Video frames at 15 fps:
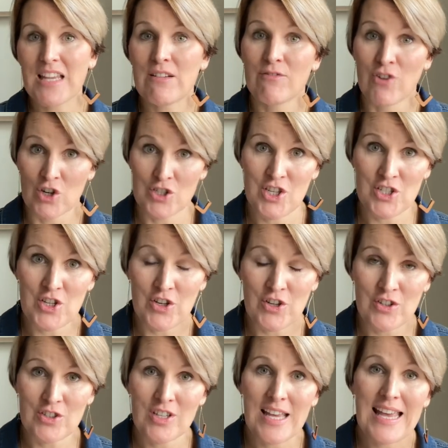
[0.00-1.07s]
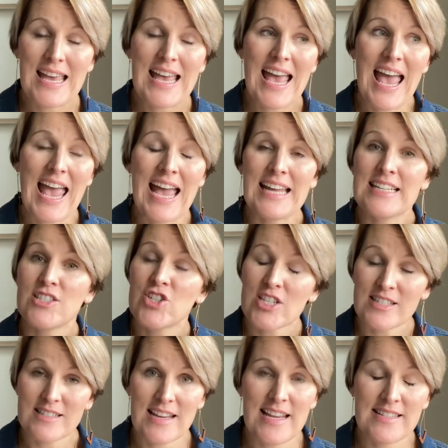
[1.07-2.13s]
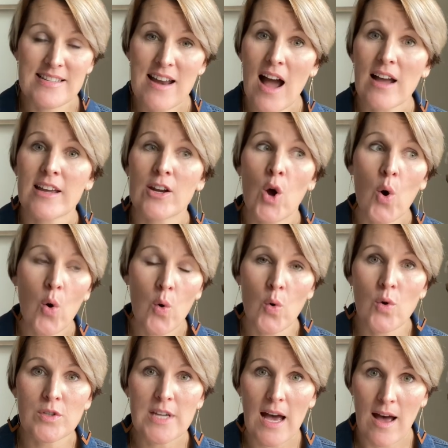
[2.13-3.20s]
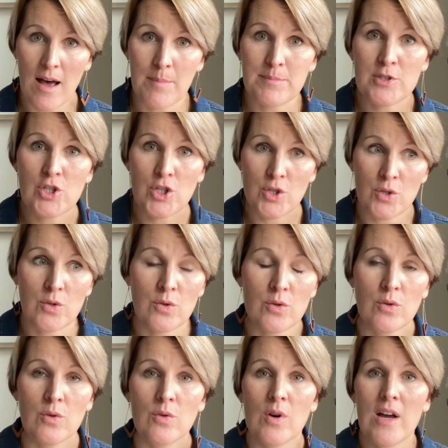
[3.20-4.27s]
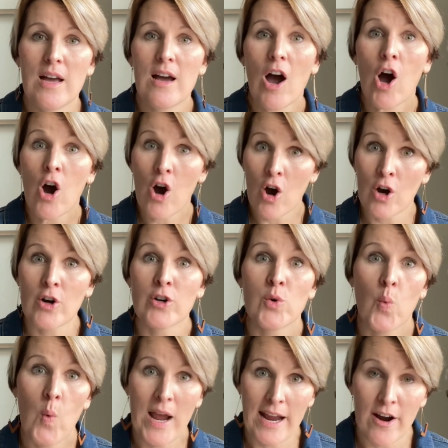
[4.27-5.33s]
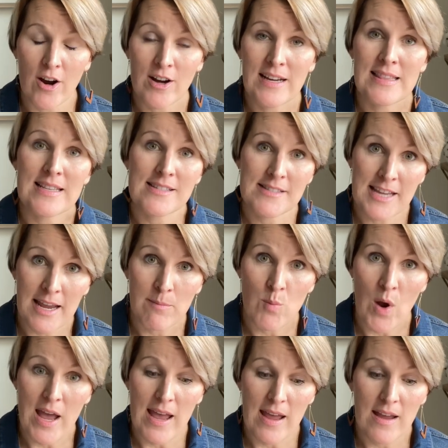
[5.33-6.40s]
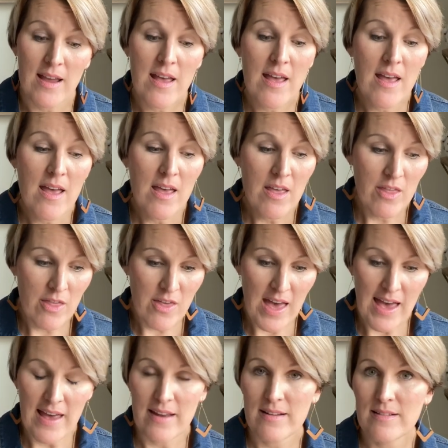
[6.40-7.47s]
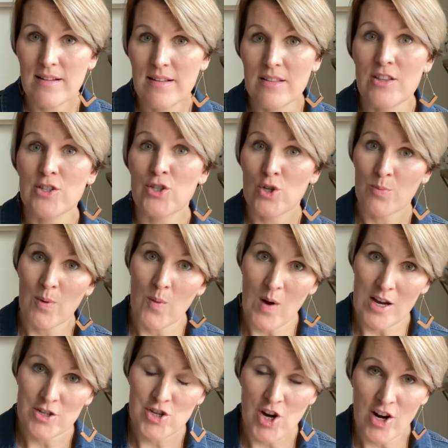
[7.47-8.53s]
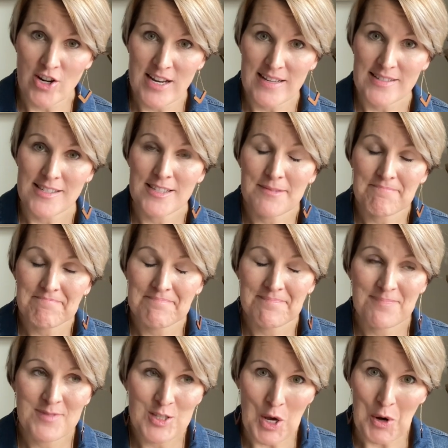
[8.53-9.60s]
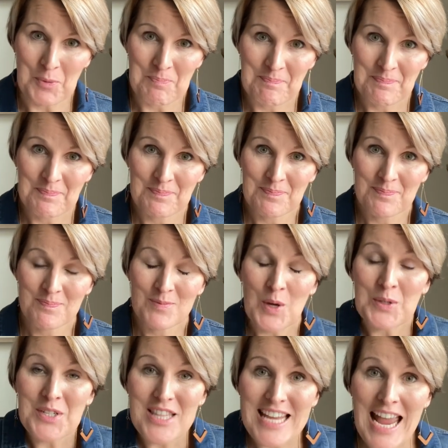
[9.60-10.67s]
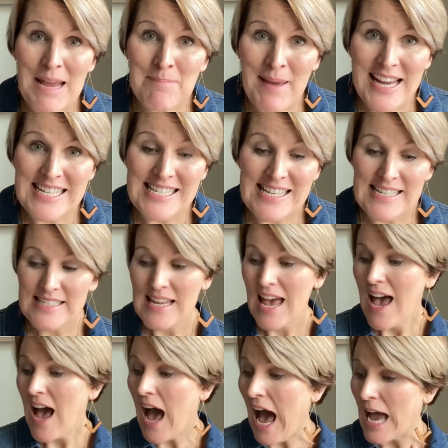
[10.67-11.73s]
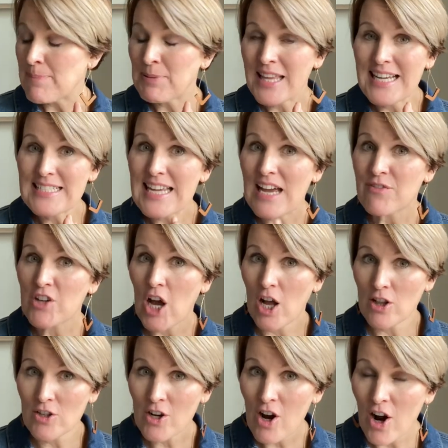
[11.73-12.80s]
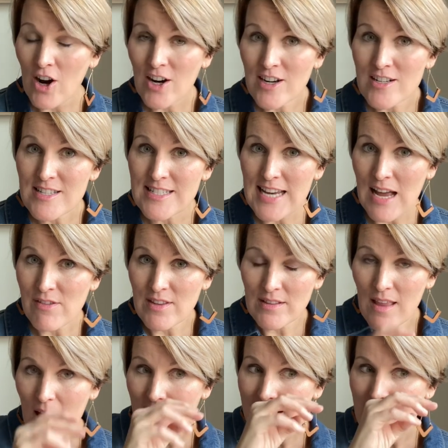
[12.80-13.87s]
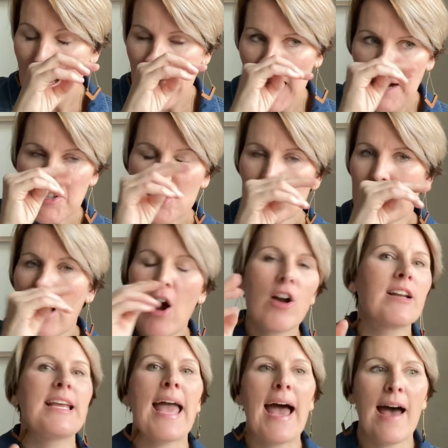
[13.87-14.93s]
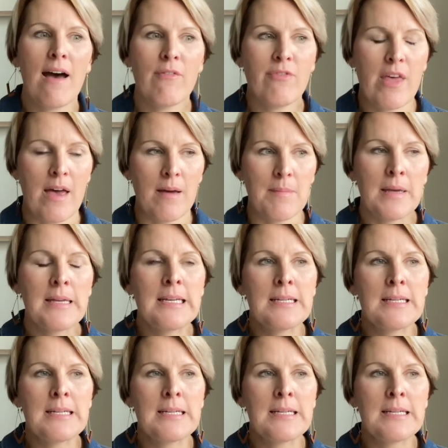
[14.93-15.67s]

versatile and it just is not going to hold up to hard wear in the same way that the superwash yarn is. So those are the eight bases. I plan to have color cards down the line. I actually already have them.